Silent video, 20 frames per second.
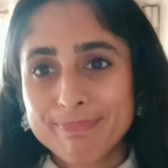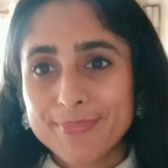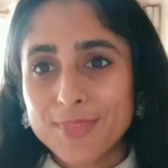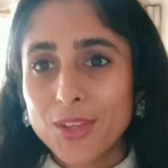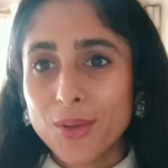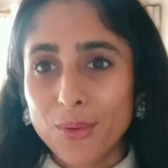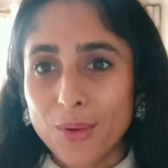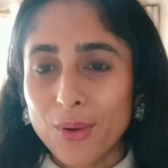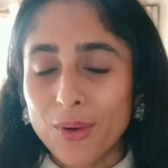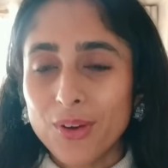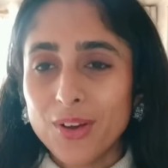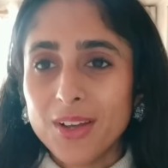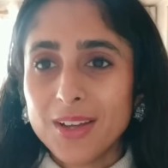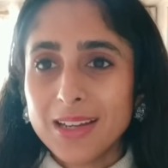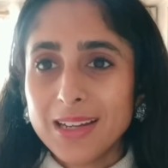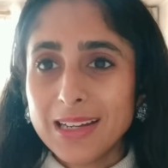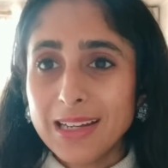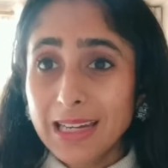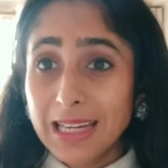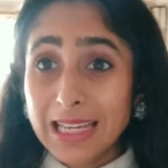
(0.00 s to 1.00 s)
you know,
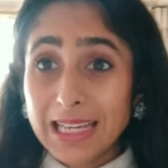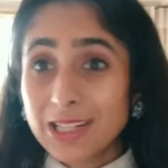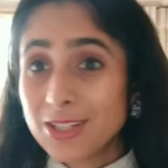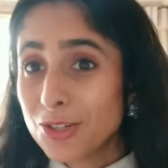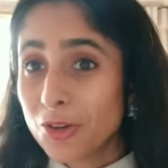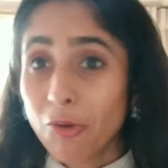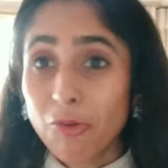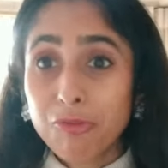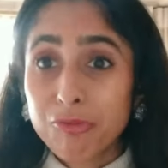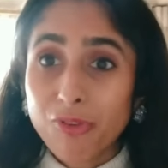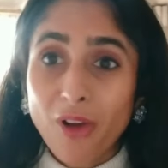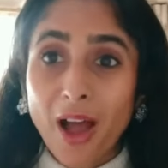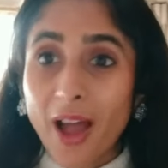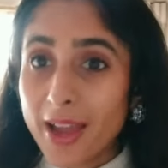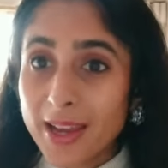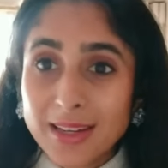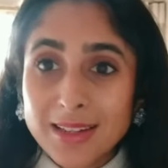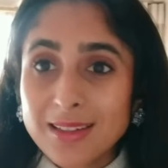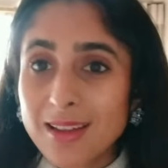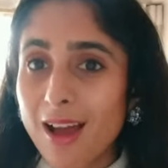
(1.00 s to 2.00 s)
need to
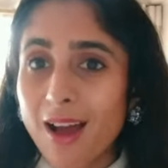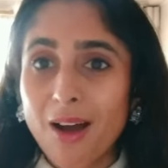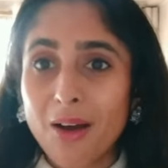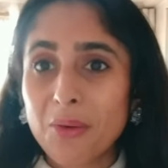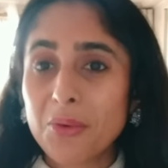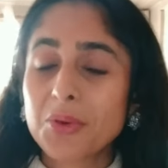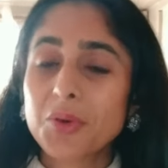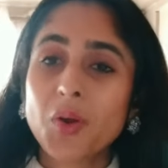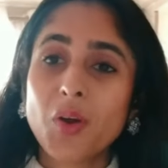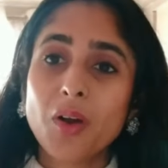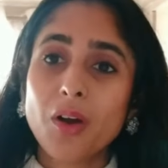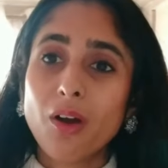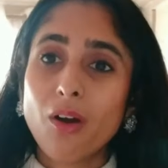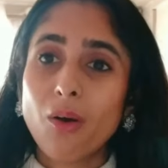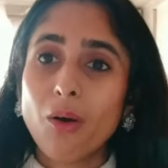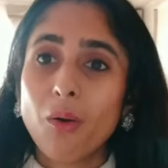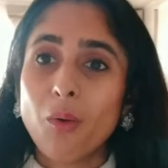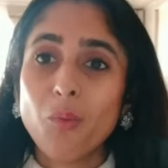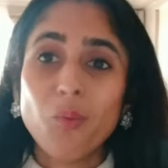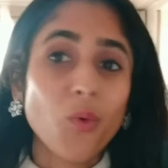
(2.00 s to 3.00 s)
find out
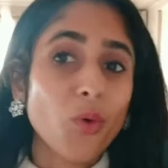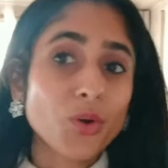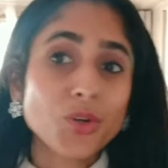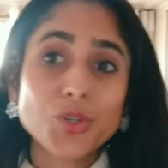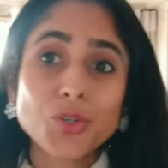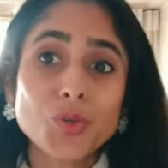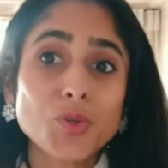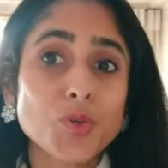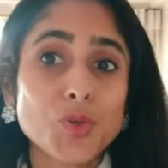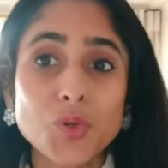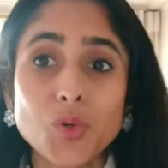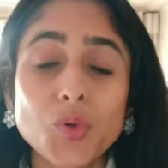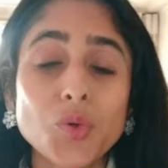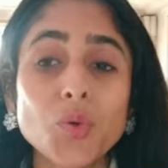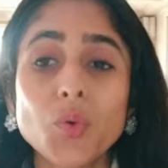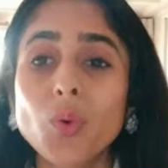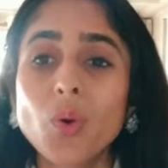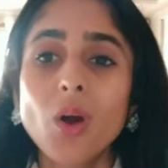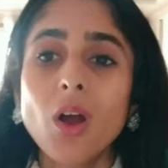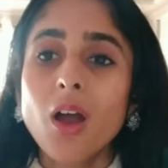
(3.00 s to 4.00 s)
what to
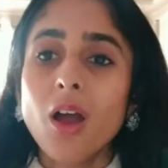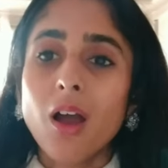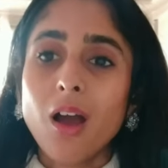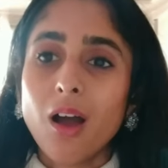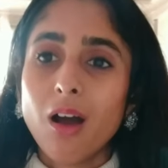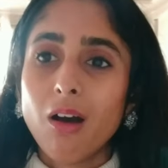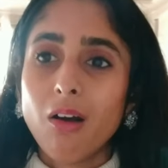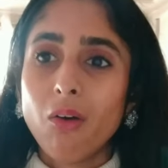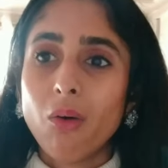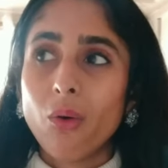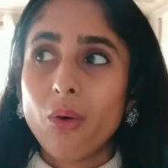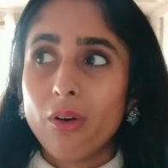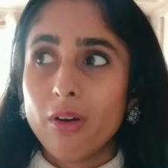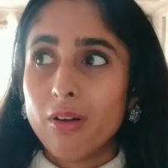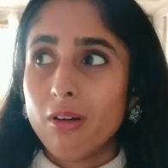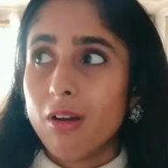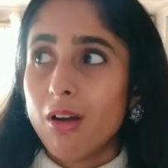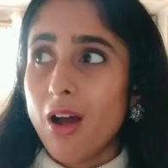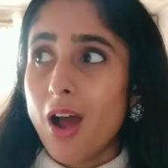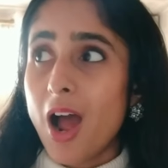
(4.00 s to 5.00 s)
do
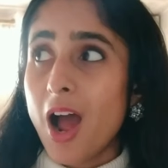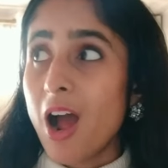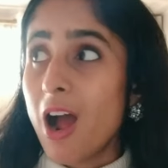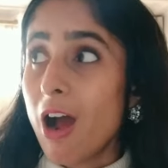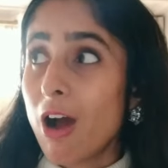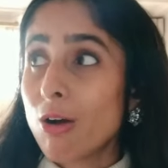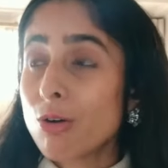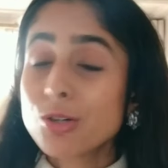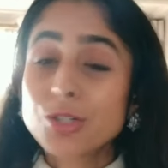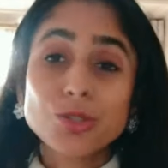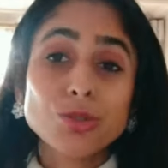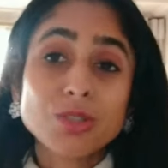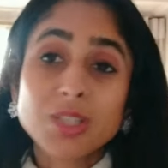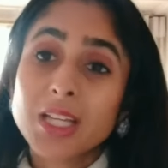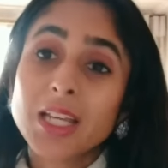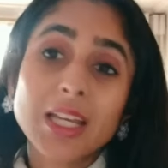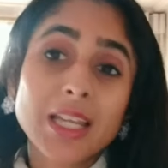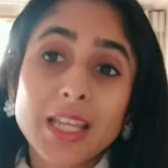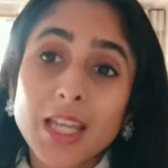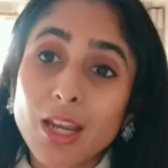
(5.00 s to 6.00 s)
or how to
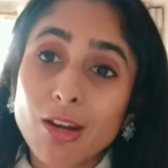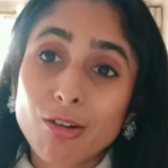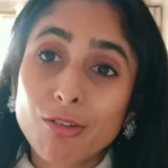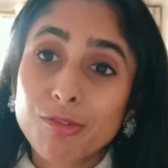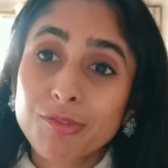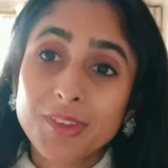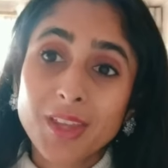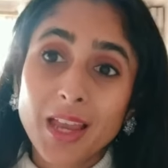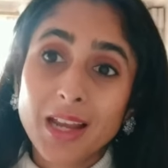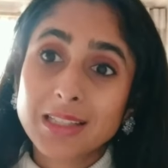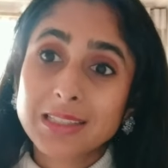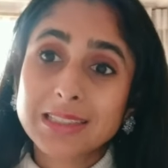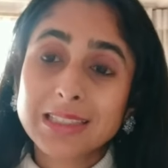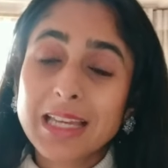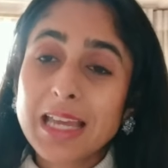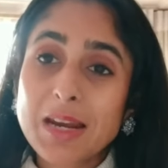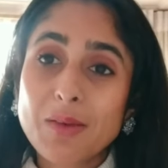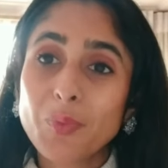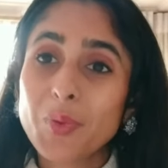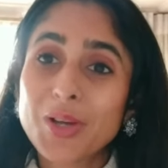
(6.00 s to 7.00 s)
take care of their
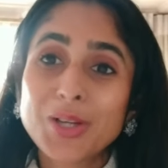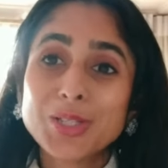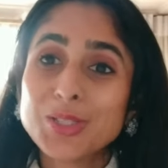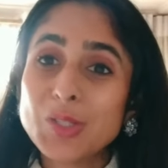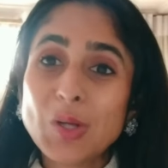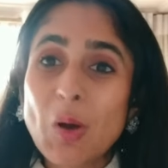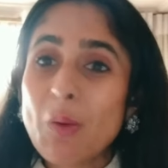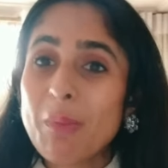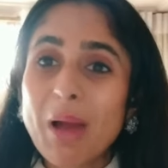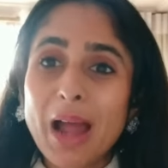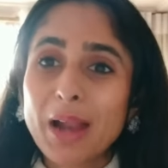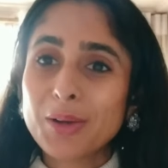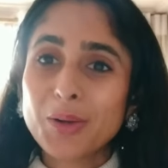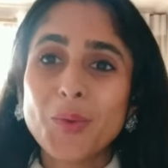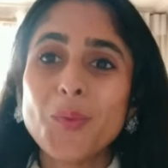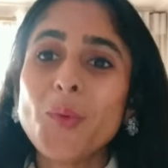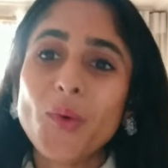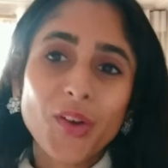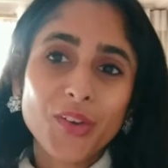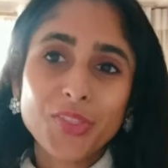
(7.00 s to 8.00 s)
skin, because no matter
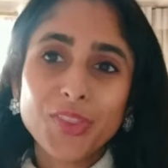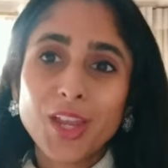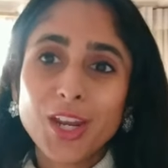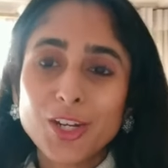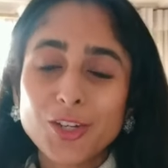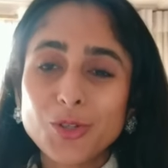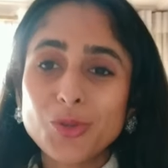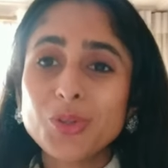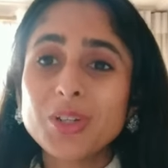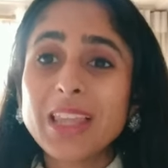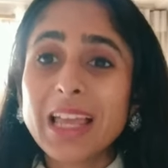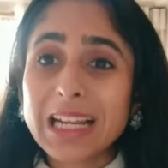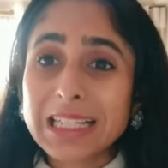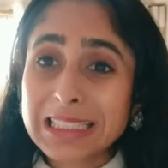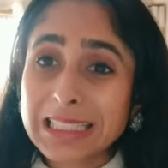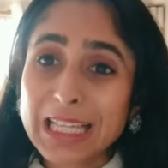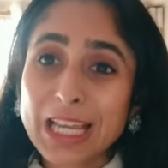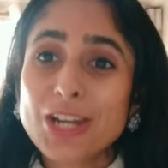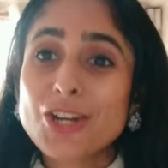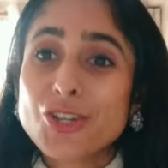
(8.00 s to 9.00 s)
what they do, their
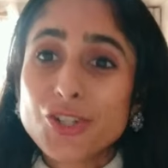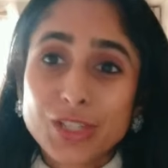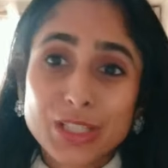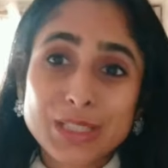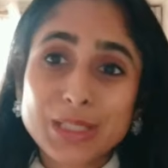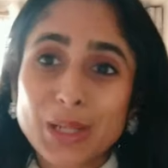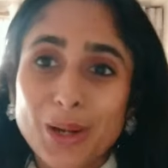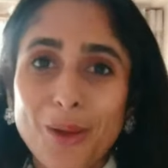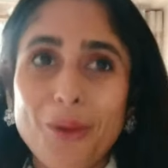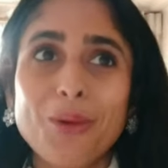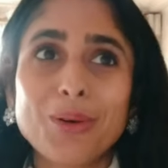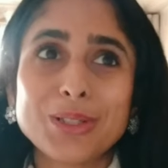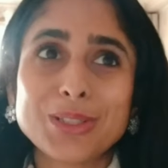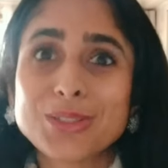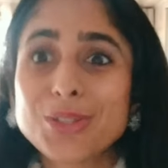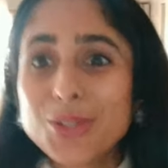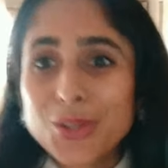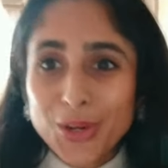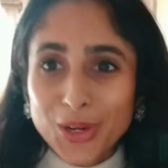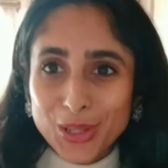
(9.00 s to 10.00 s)
skin just glows.
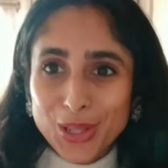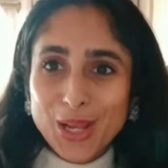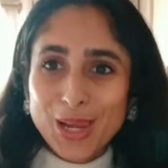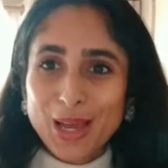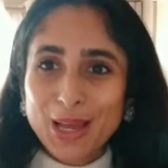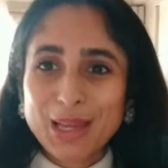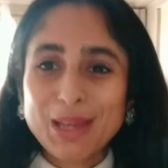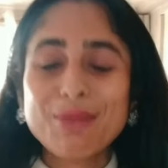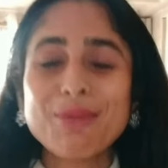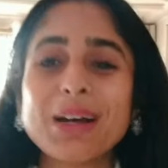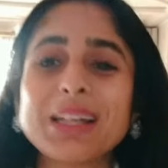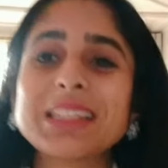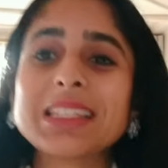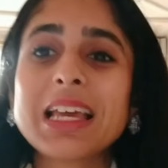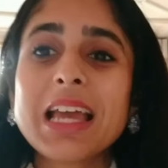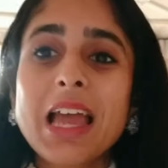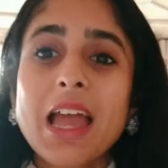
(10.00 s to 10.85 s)
So you're the lucky ones.